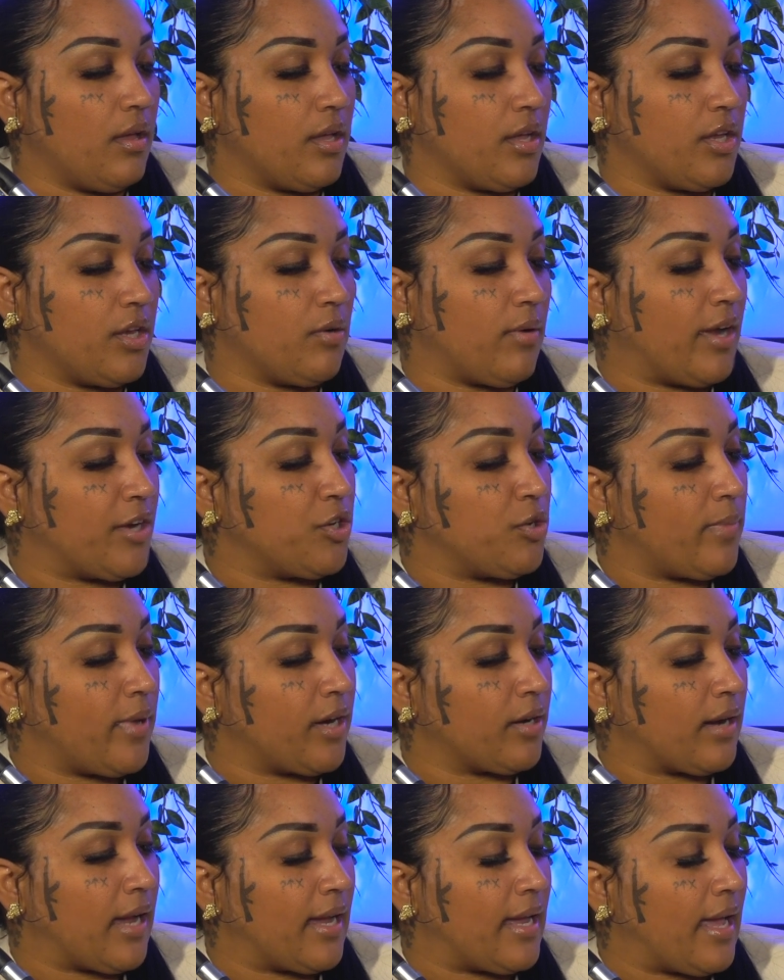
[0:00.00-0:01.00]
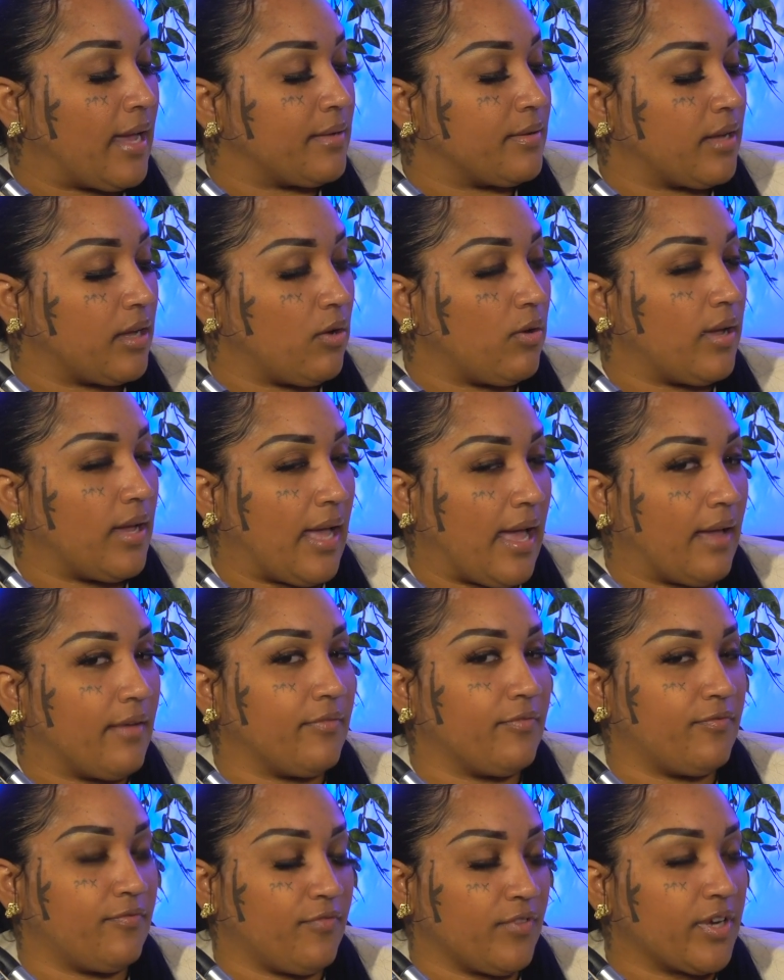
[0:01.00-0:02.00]
I knew better,
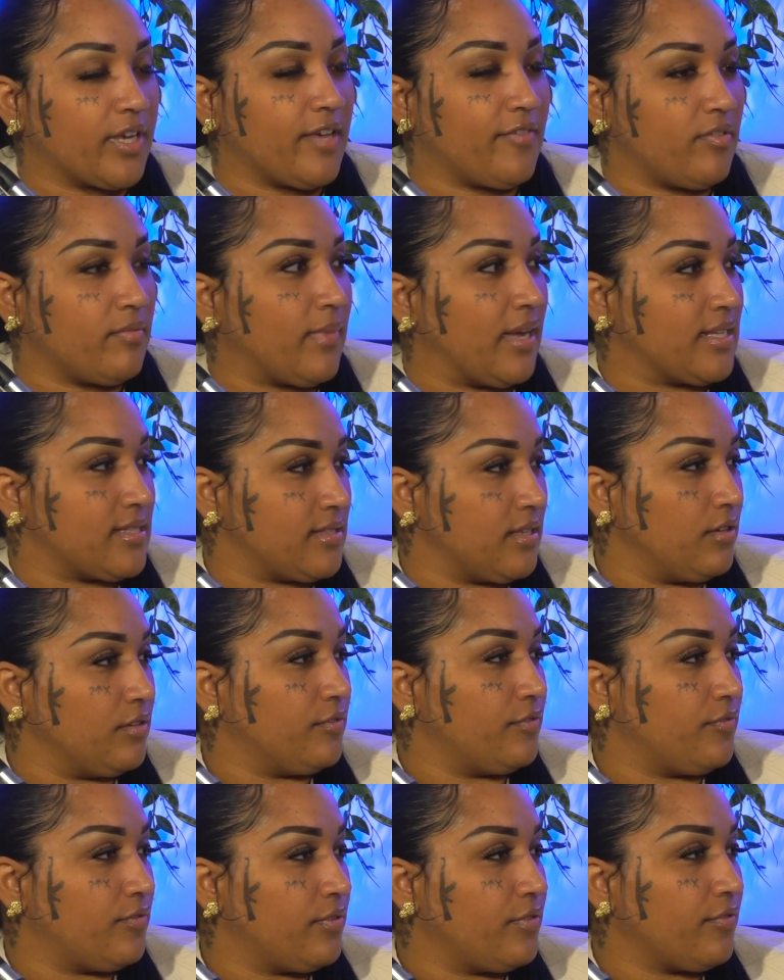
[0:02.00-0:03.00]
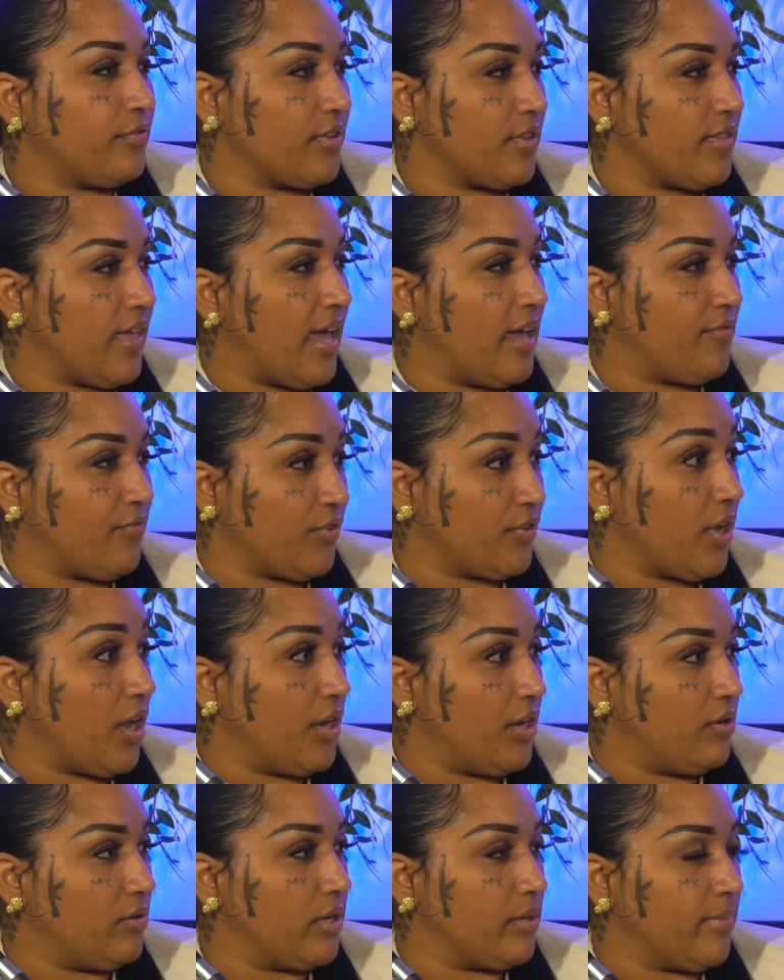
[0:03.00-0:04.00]
I've forgiven myself for that, for not
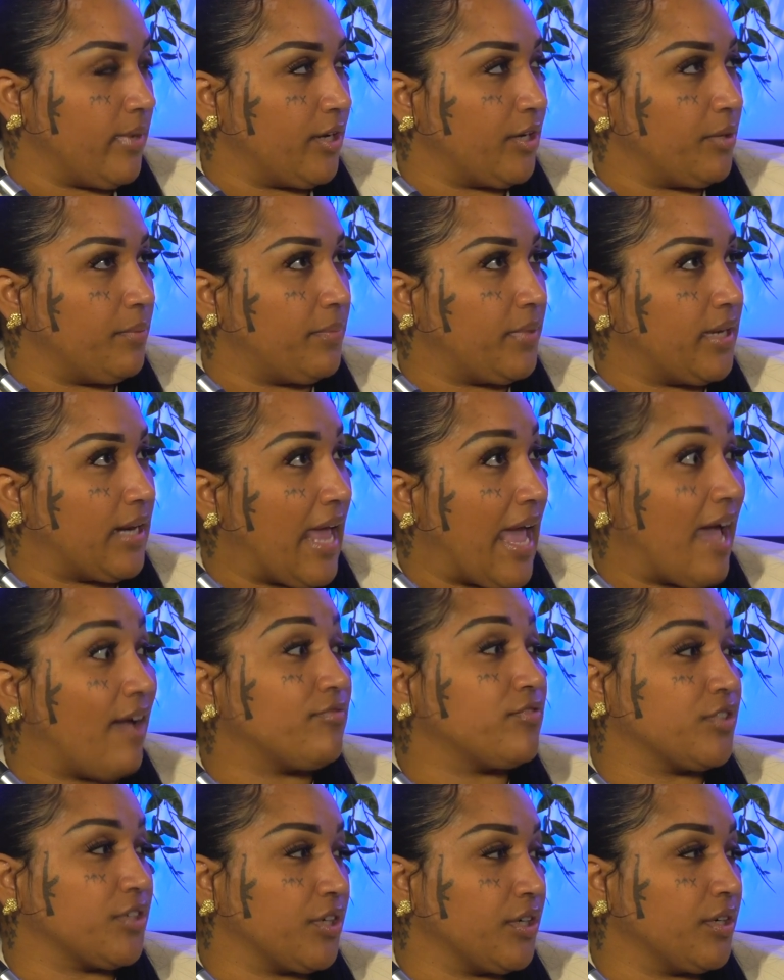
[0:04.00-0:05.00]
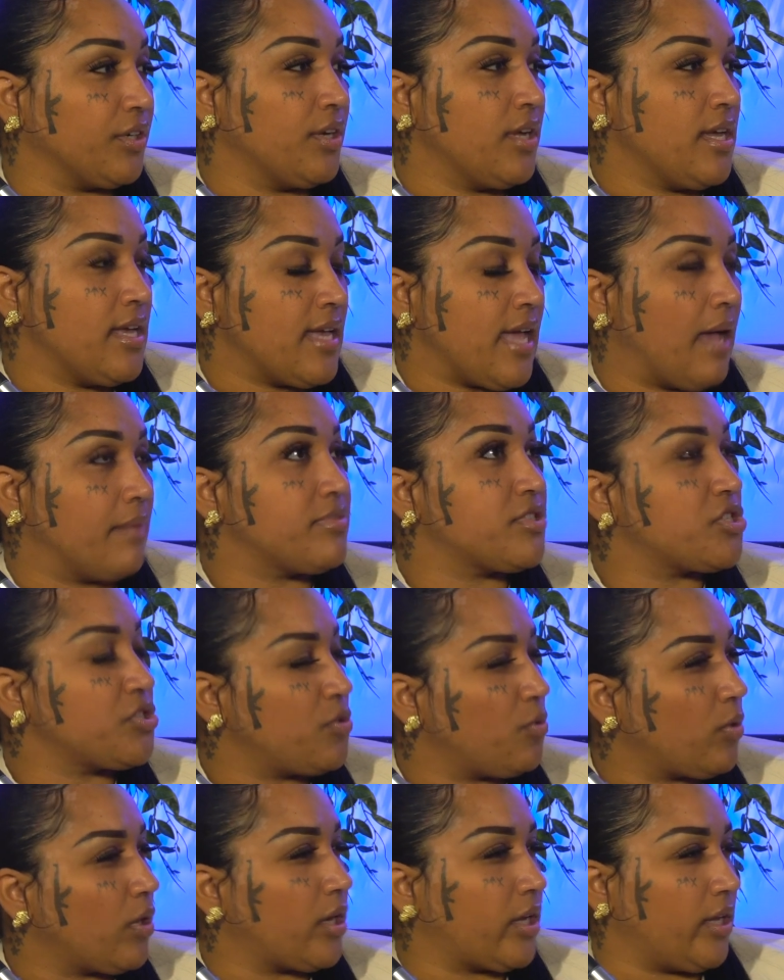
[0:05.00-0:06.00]
knowing better. But after, I'm
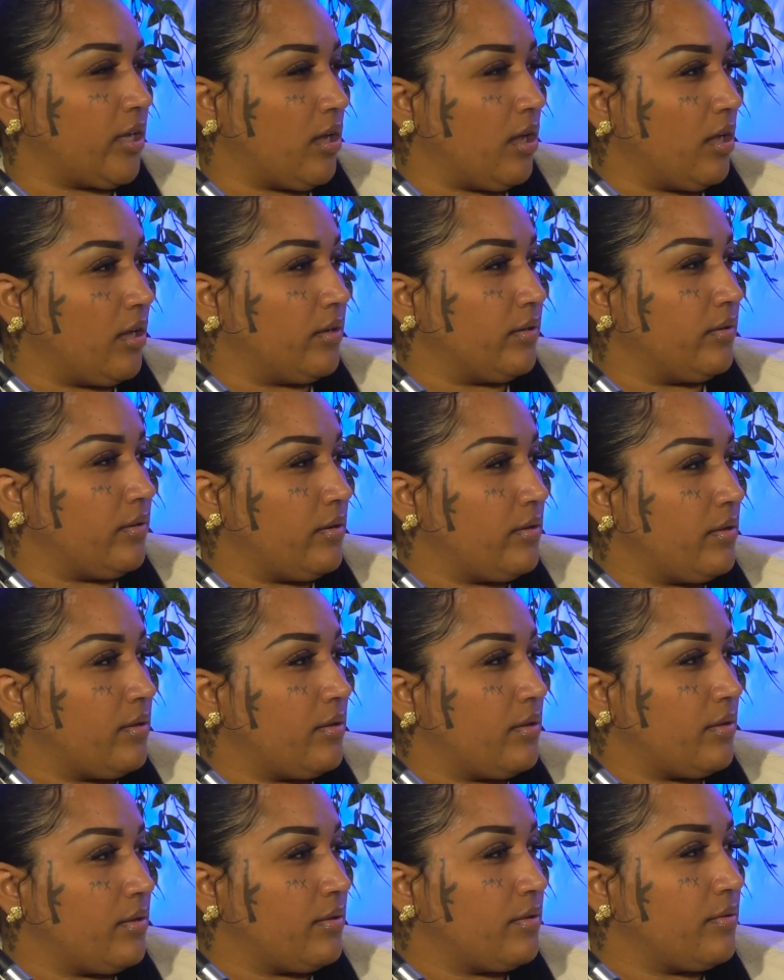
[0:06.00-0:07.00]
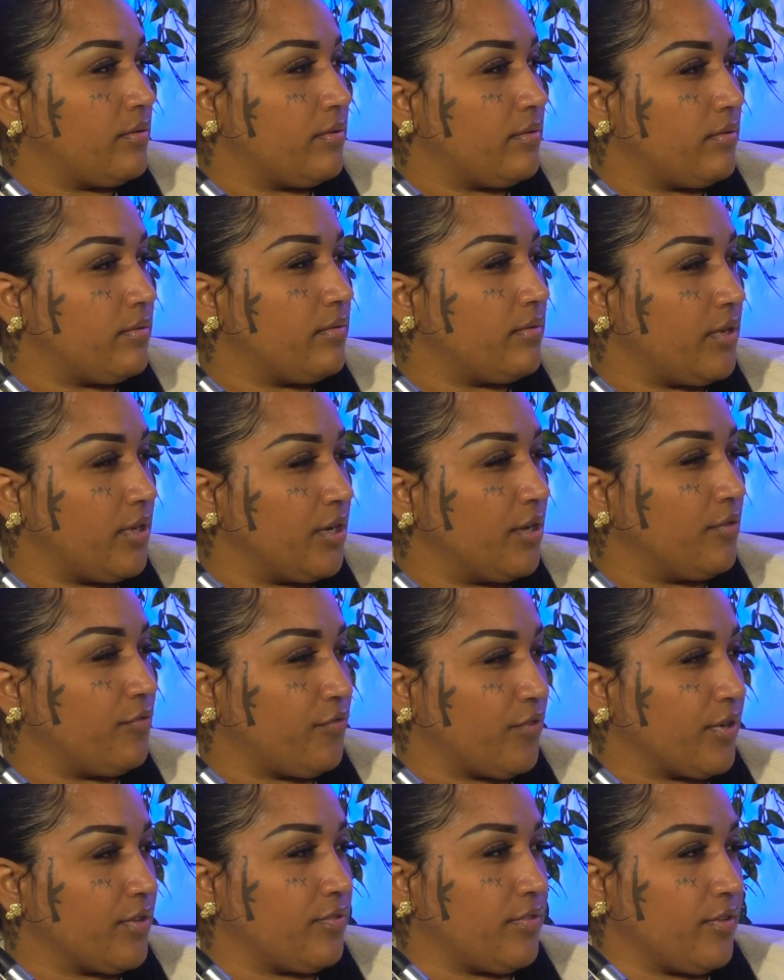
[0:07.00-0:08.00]
still working on
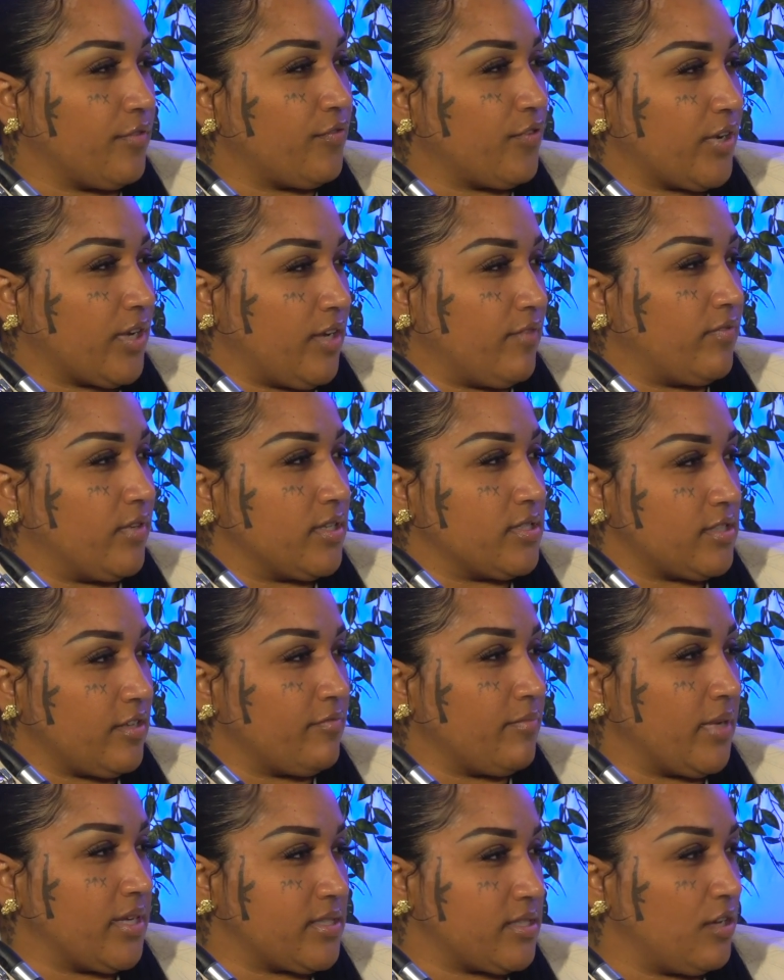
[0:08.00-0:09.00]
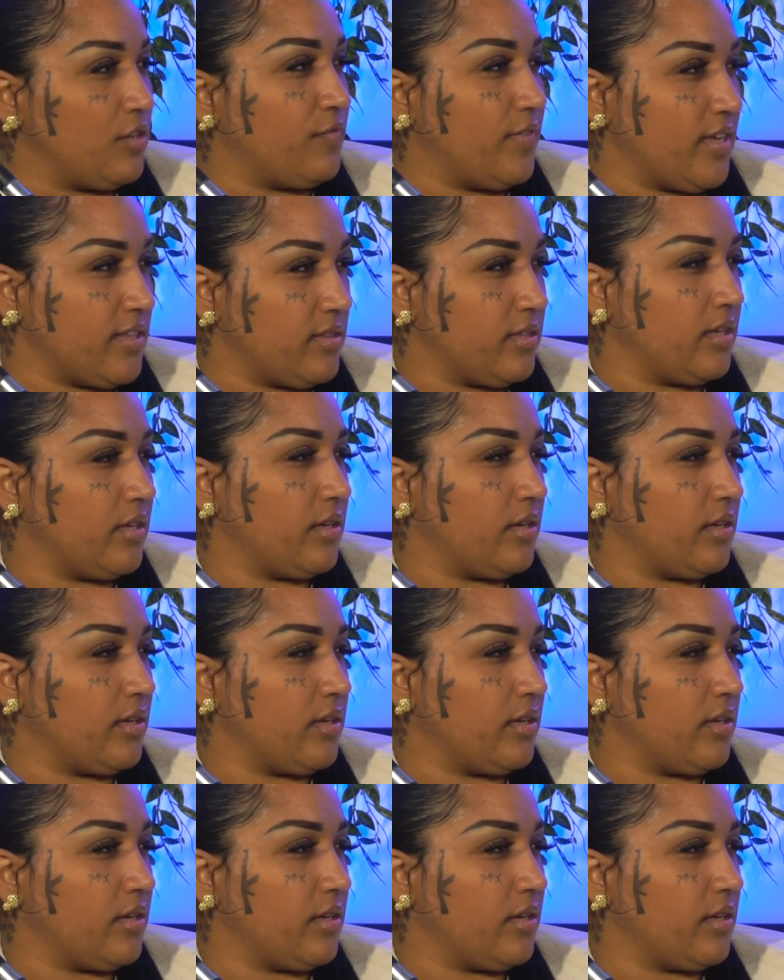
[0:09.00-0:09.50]
for the forgiveness of myself, I think.